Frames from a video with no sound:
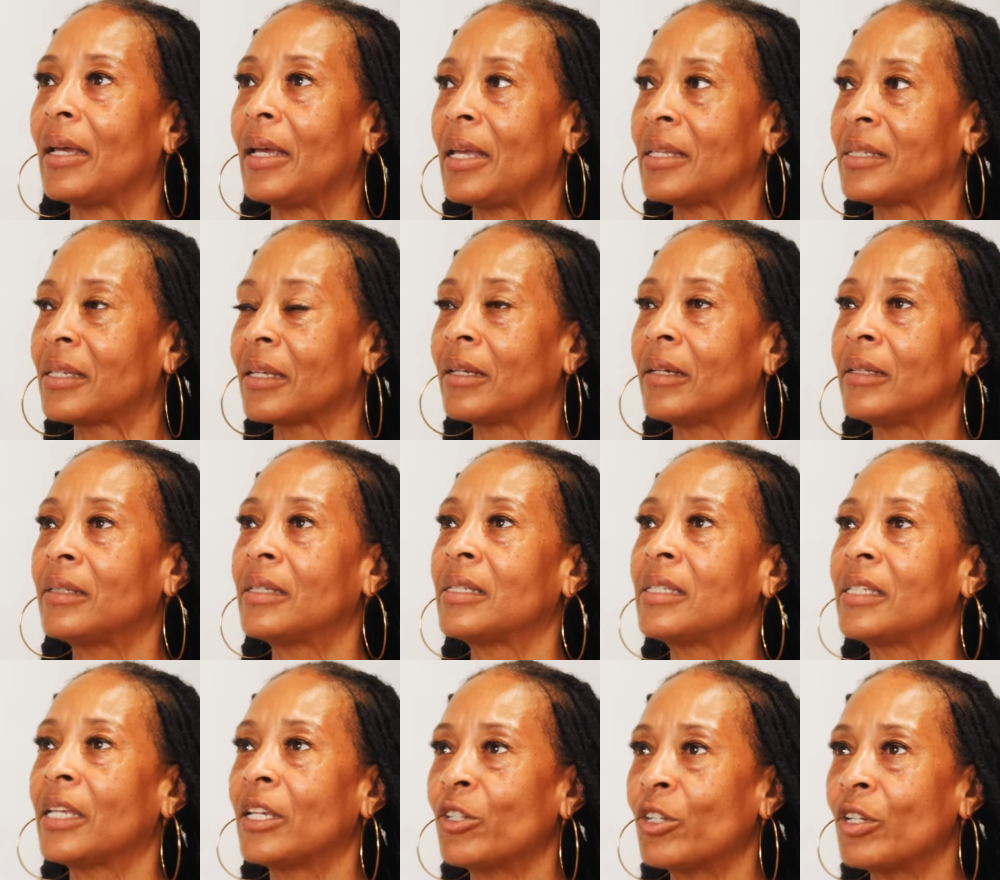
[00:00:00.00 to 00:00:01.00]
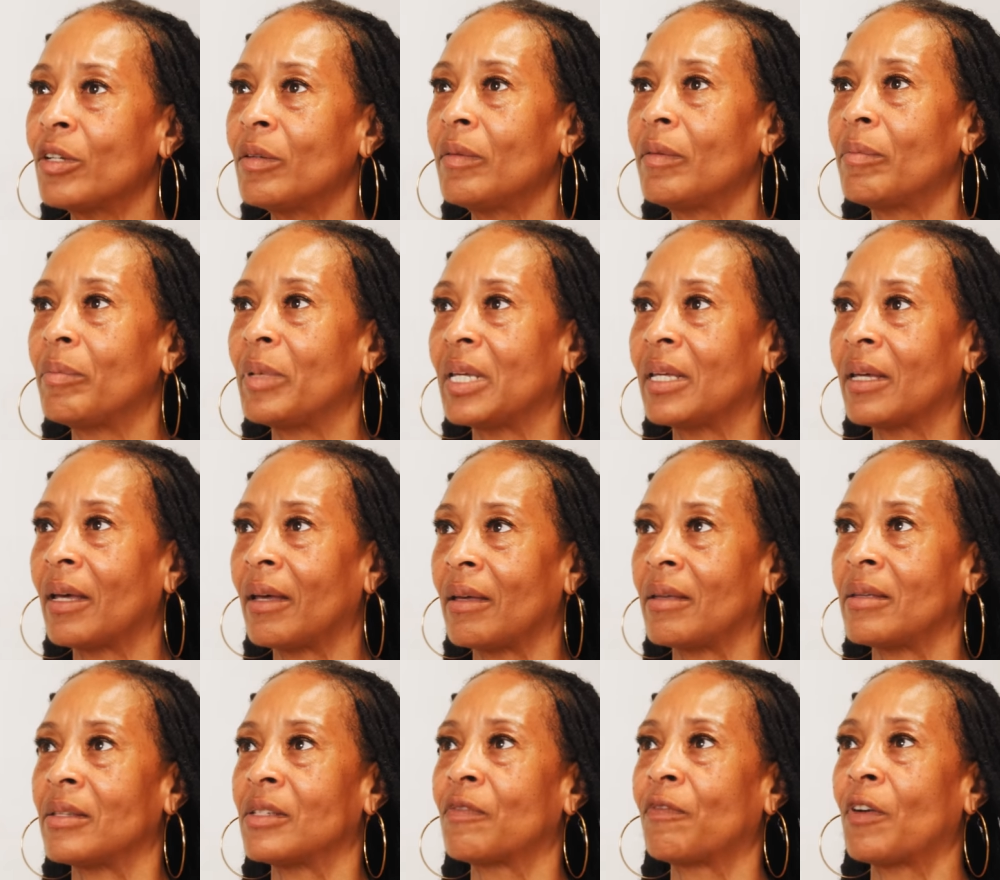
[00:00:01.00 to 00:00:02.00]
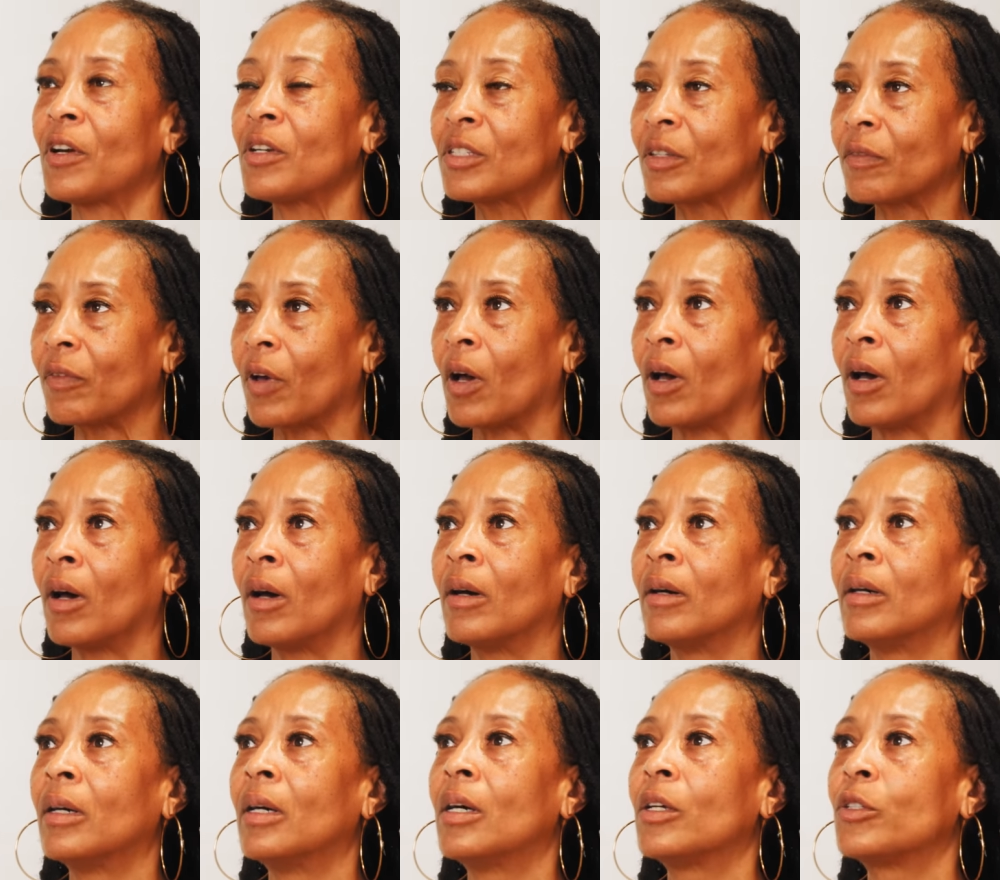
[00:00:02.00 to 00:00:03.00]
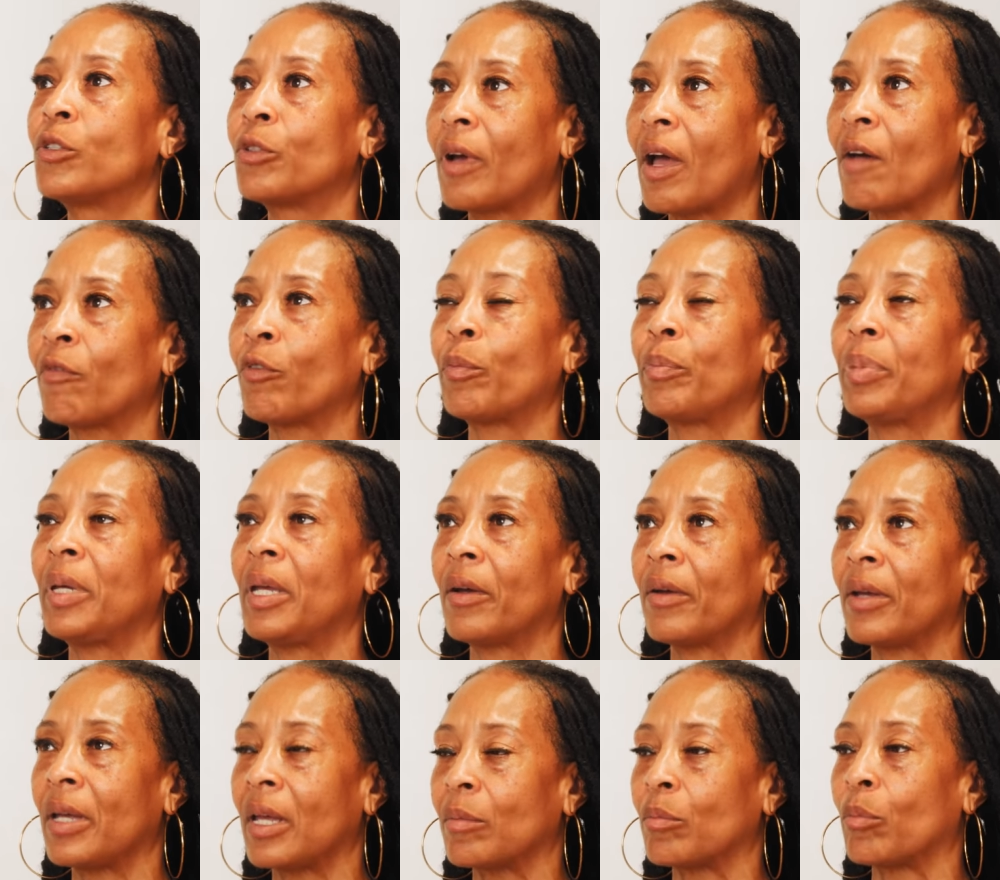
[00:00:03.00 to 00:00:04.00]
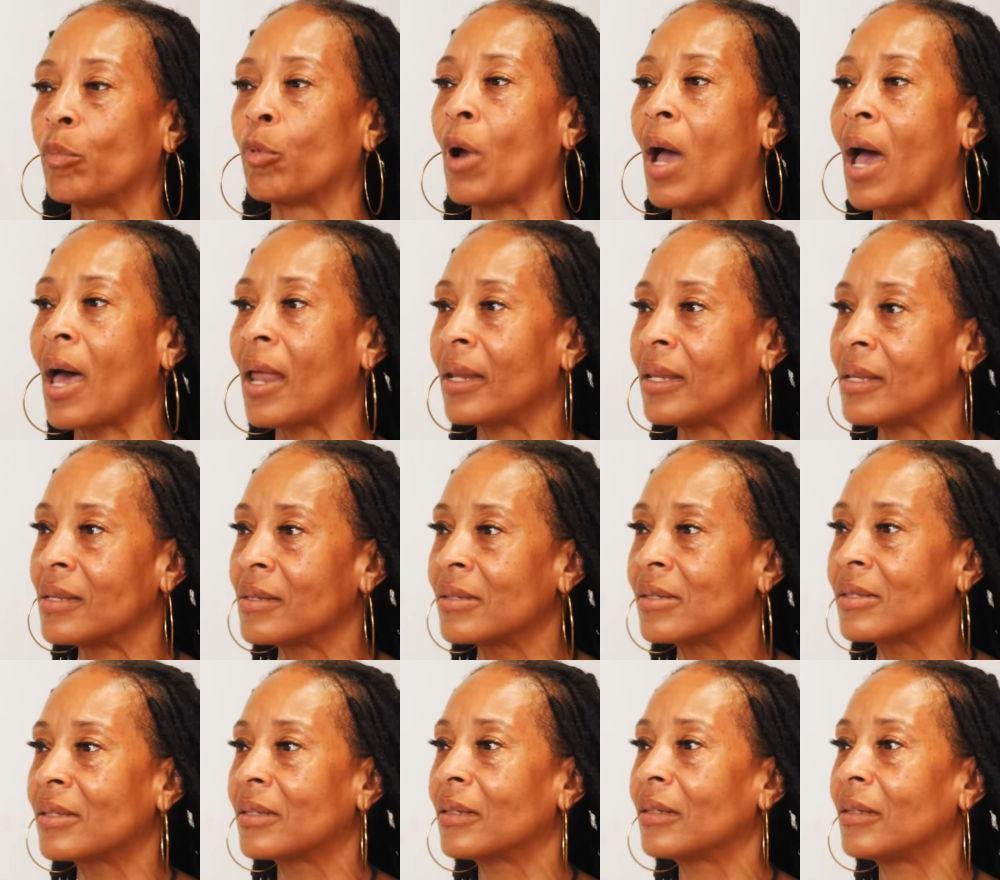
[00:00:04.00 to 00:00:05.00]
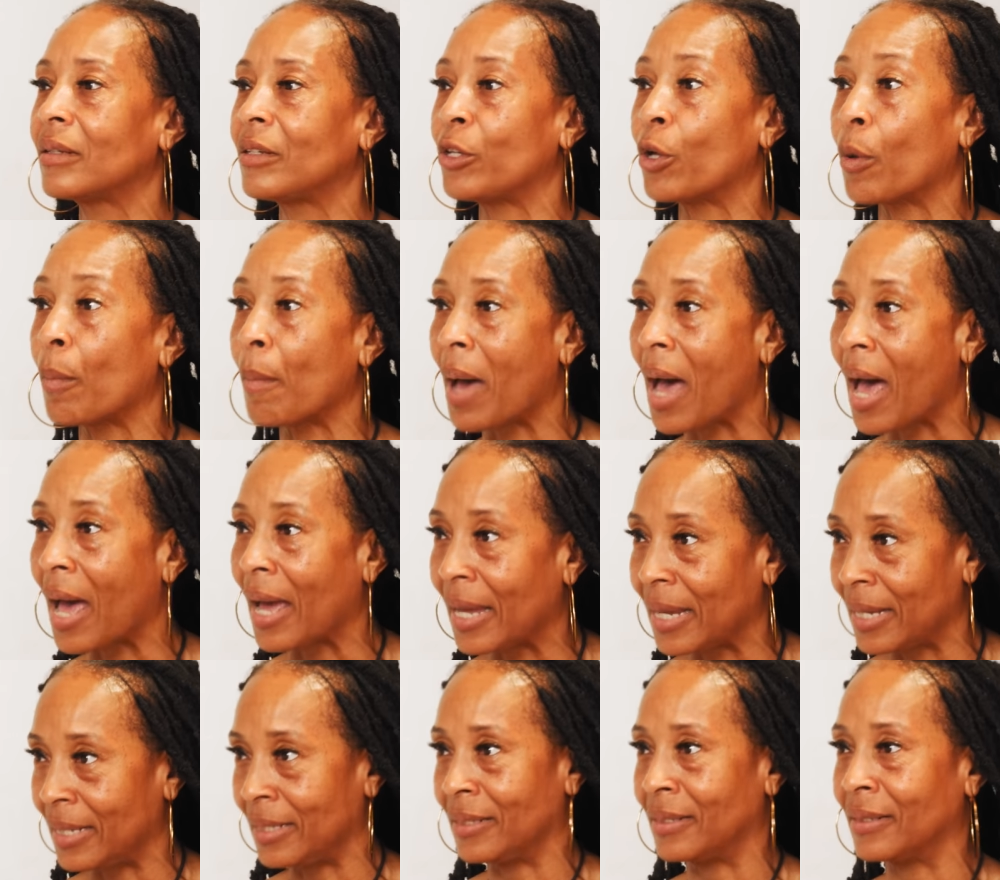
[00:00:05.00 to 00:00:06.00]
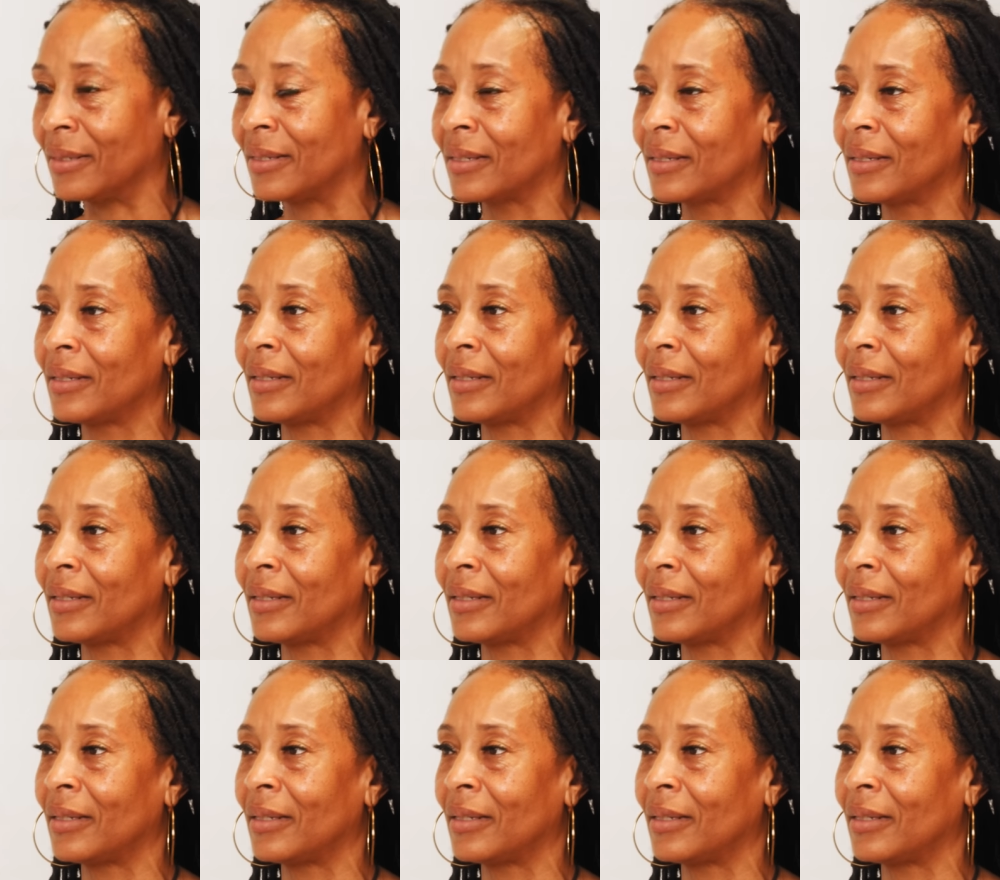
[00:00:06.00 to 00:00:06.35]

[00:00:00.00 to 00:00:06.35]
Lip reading: It's a good decision because, first of all, travel period broadens your mind. Mm.